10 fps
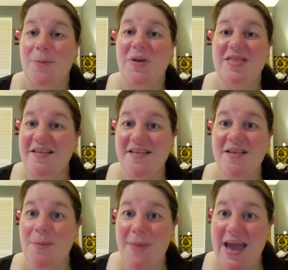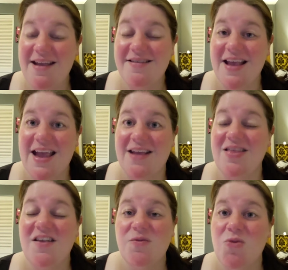But this is amazing.
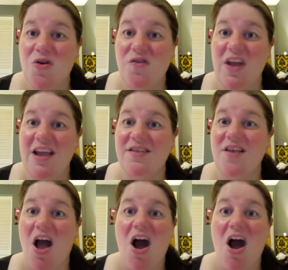These movies